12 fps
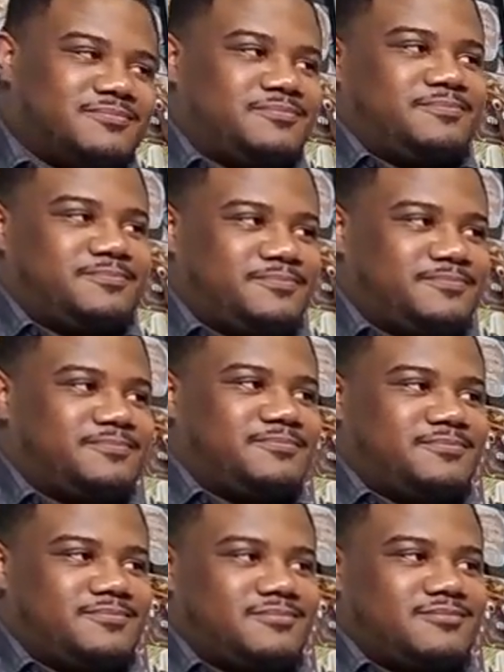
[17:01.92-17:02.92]

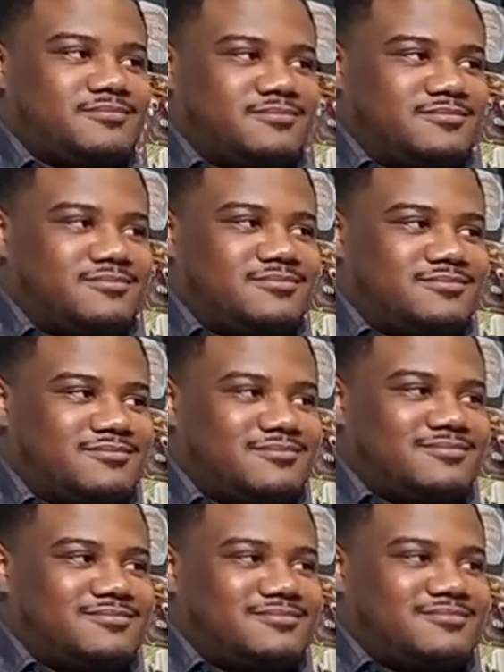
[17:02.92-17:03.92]

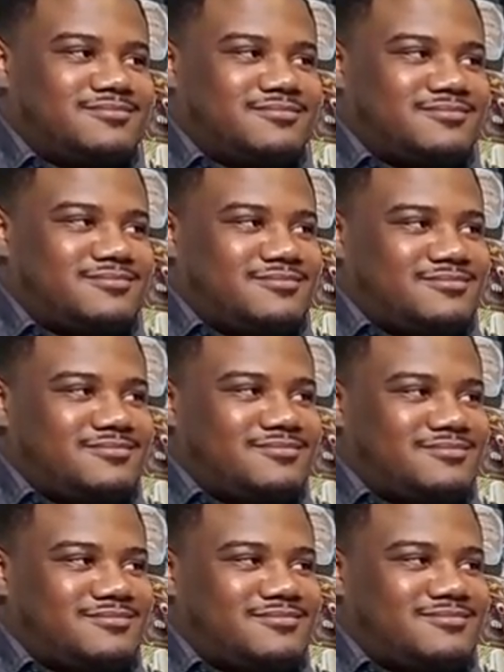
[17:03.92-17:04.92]
No words are spoken by the person on screen.